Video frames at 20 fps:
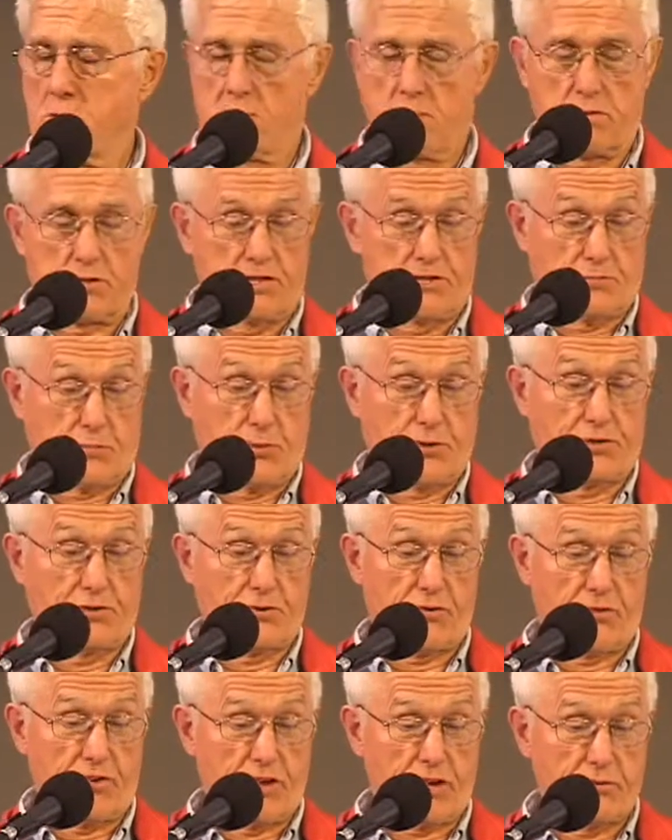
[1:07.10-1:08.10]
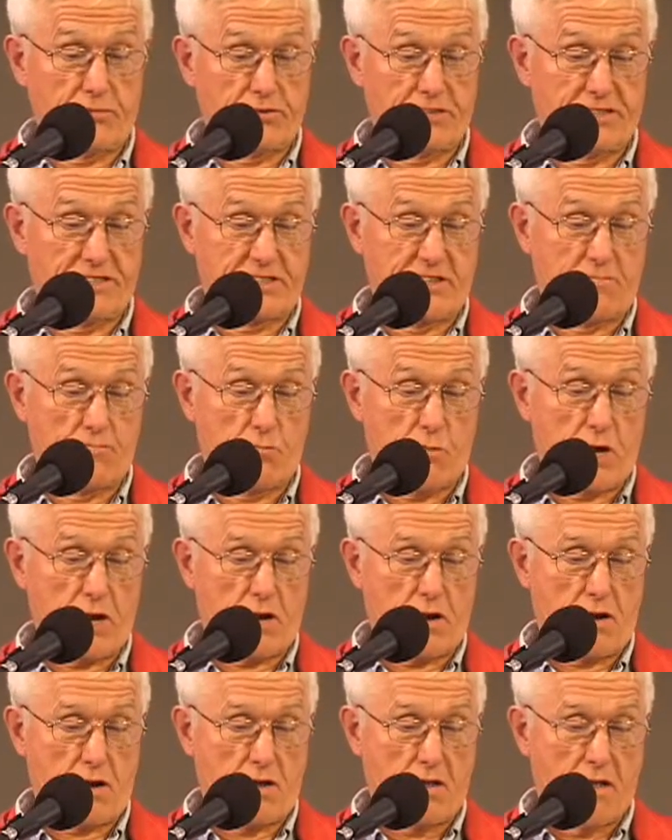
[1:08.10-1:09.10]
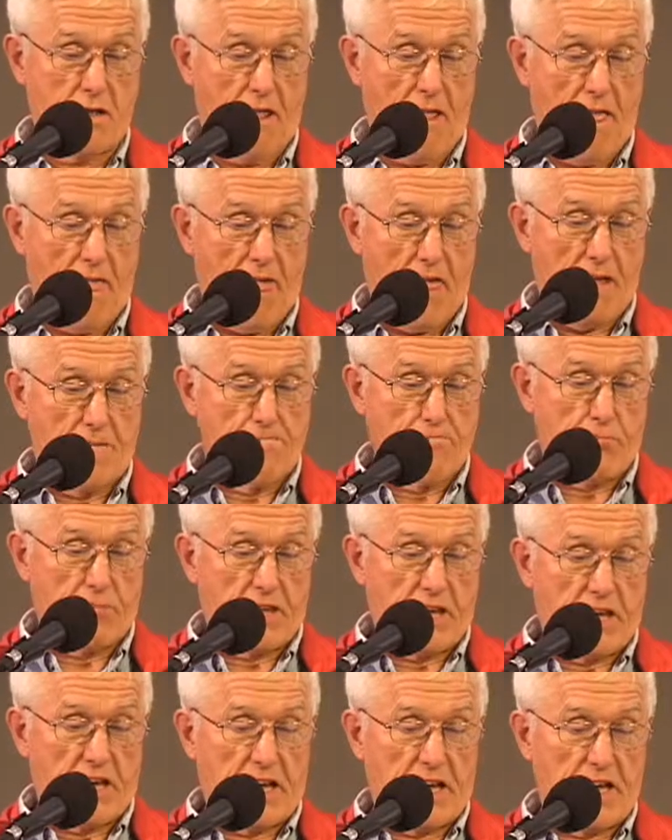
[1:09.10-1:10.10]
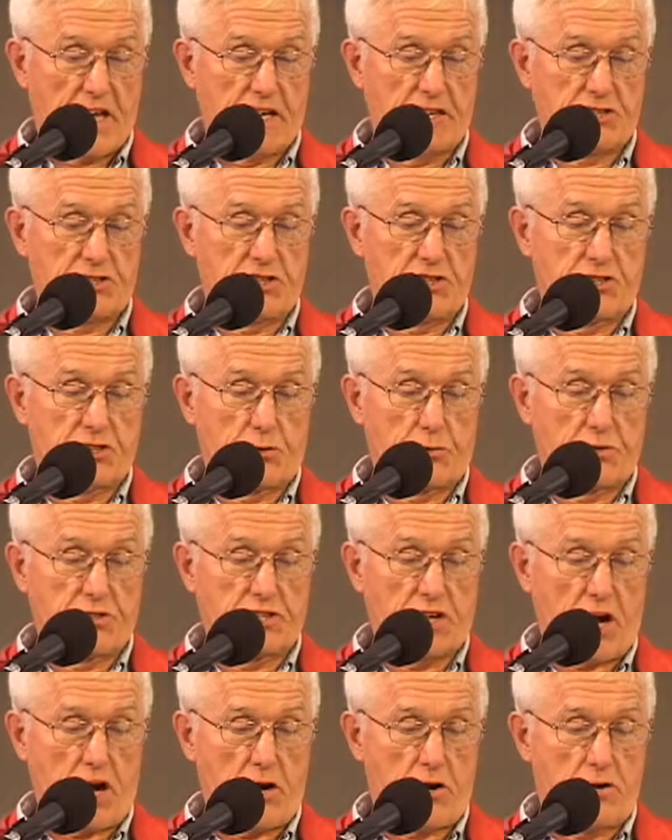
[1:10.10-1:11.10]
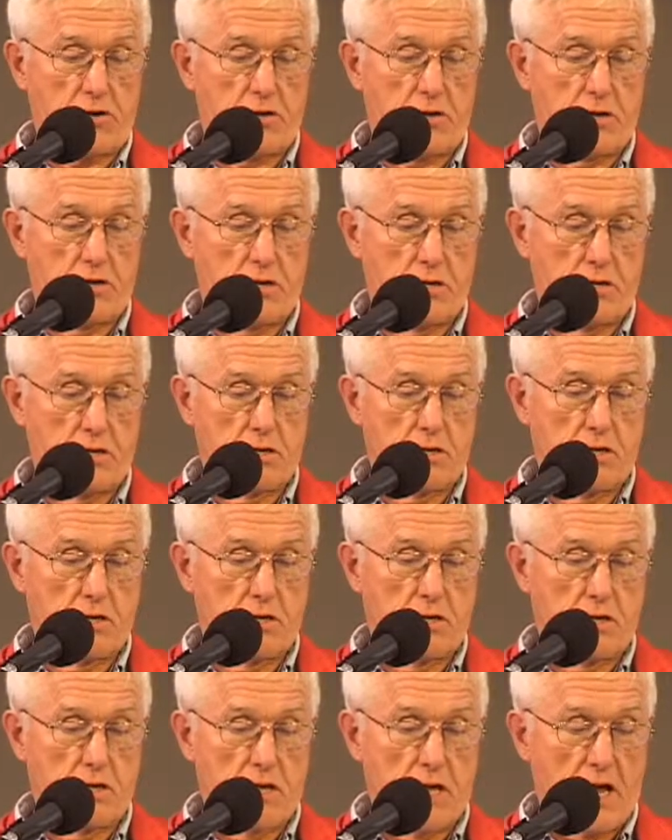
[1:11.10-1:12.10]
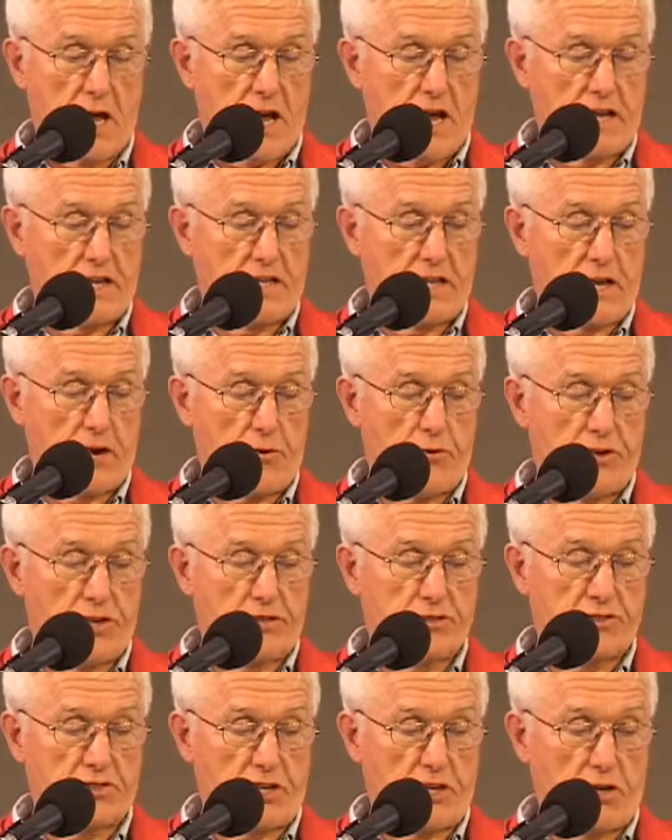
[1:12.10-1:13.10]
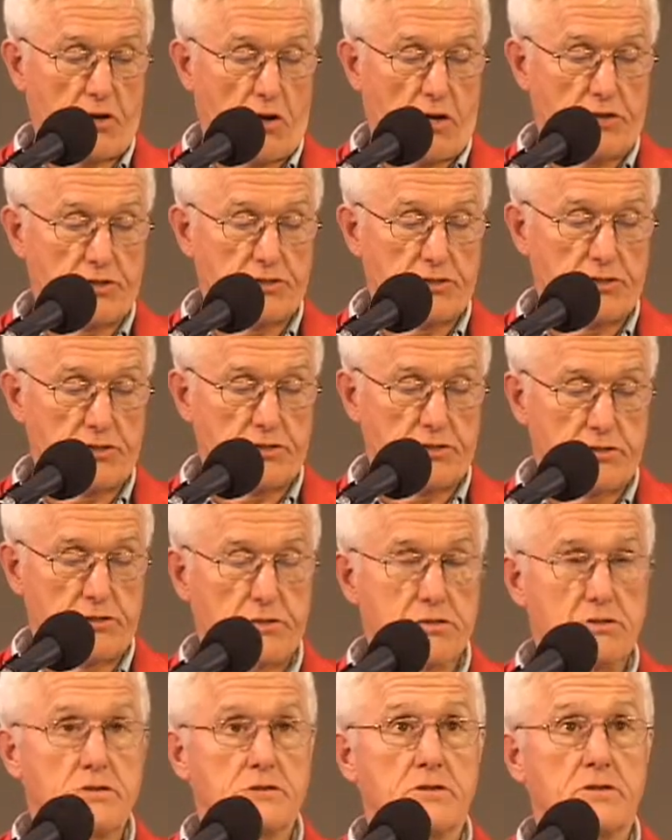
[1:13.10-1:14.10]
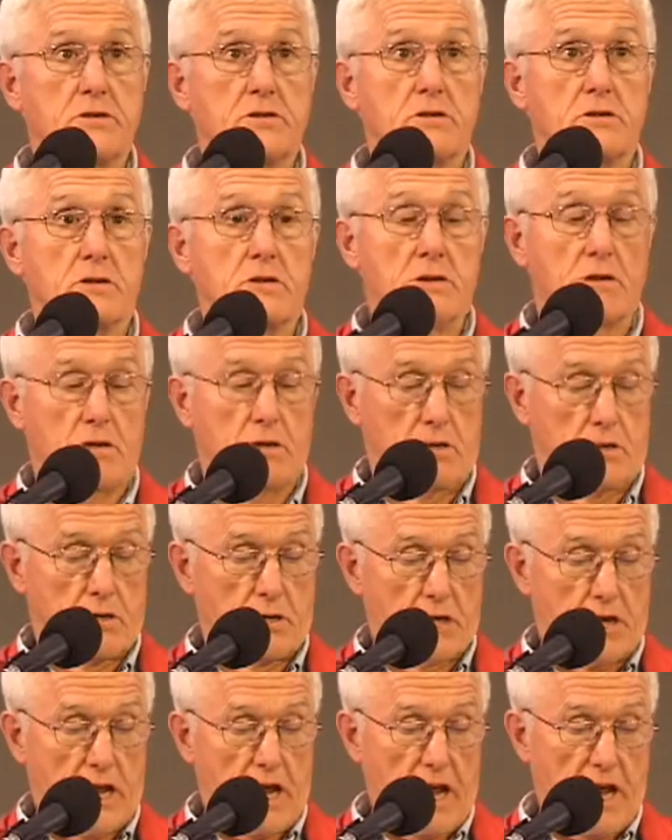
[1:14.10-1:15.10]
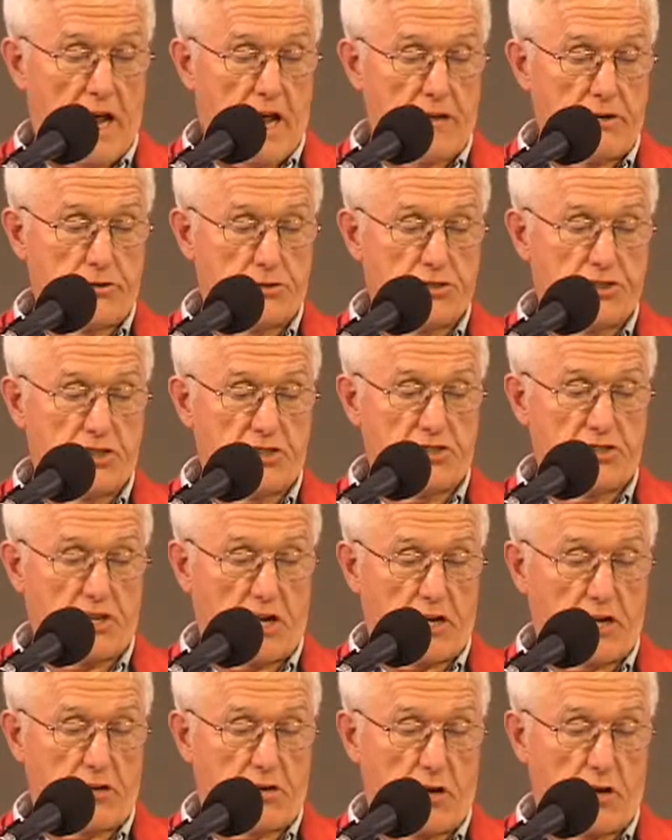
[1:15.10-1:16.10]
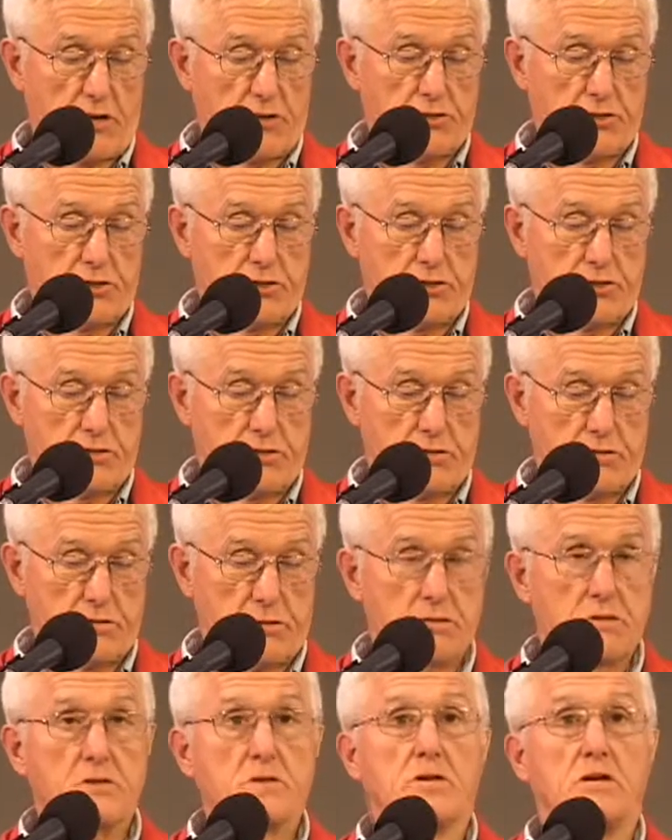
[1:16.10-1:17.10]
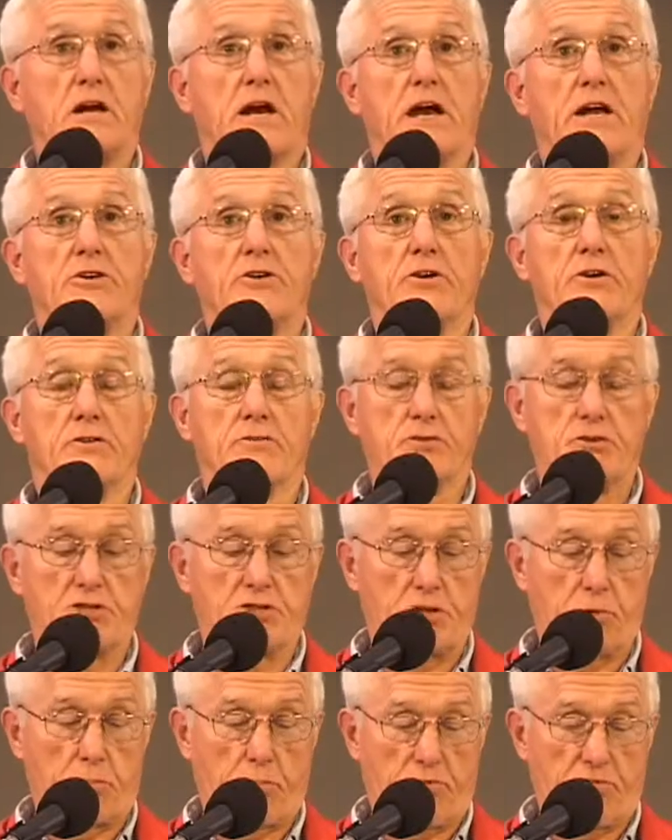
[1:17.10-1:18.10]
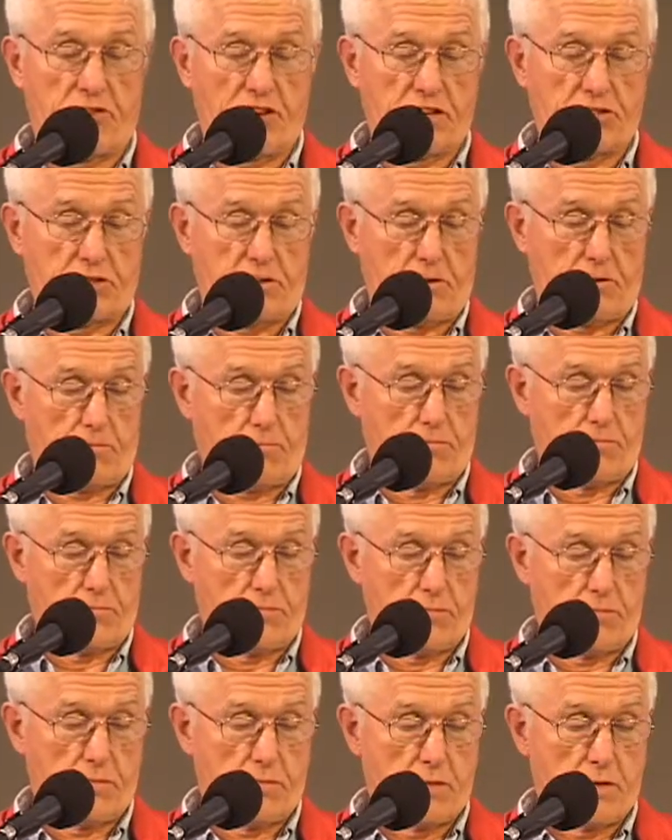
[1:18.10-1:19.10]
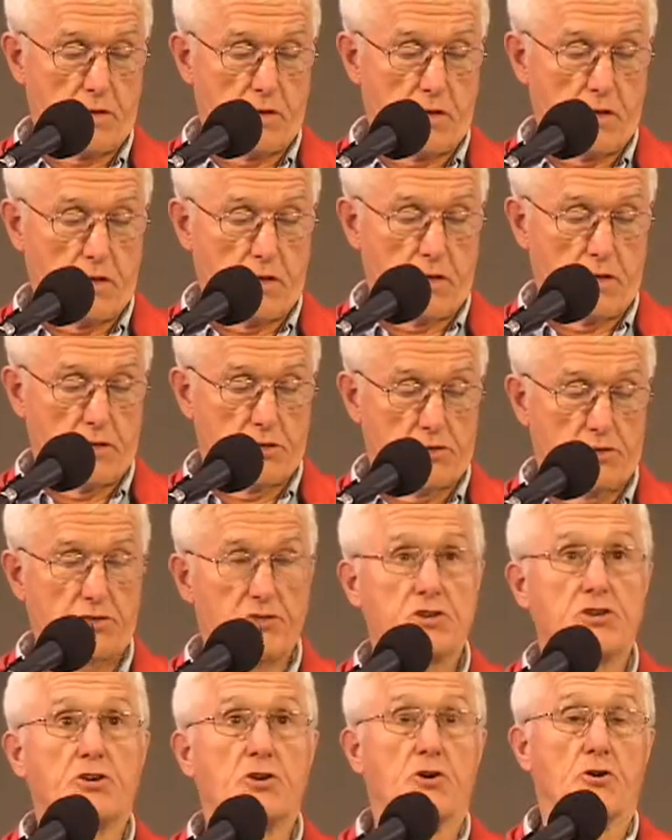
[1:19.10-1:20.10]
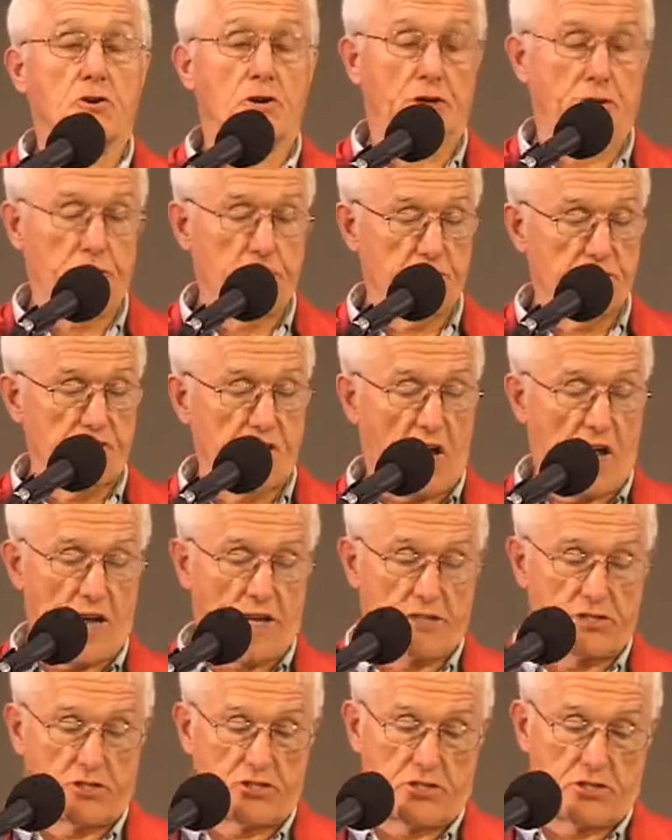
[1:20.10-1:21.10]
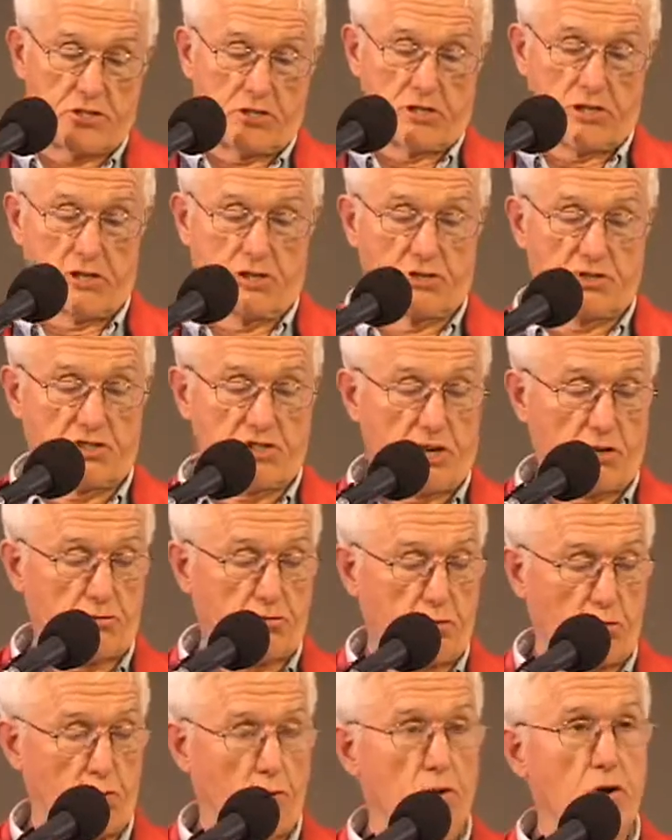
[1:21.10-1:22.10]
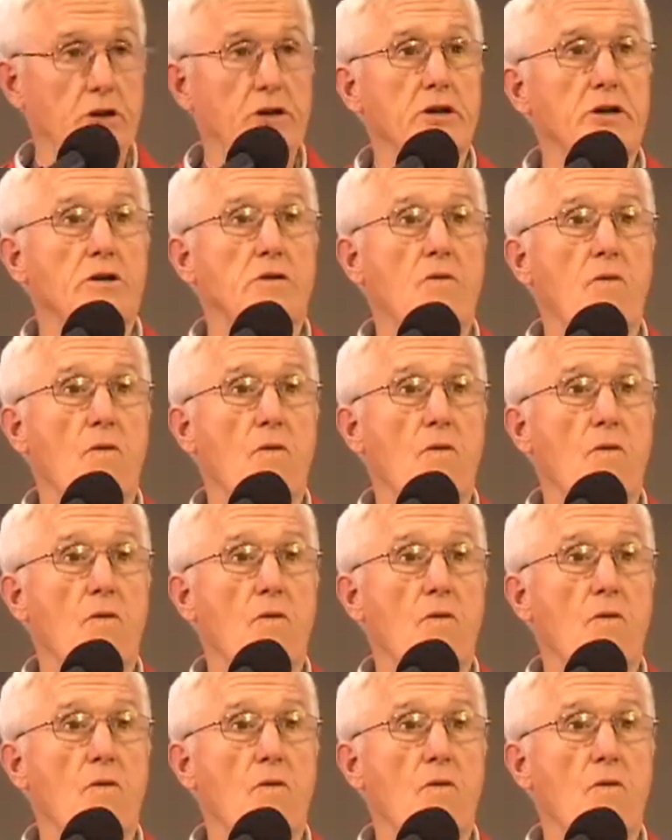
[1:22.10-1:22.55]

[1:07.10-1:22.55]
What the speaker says: These books are available. That's even better. She's a retired Adlerian psychologist, energy psychologist, and university professor. She currently resides in Central Oregon.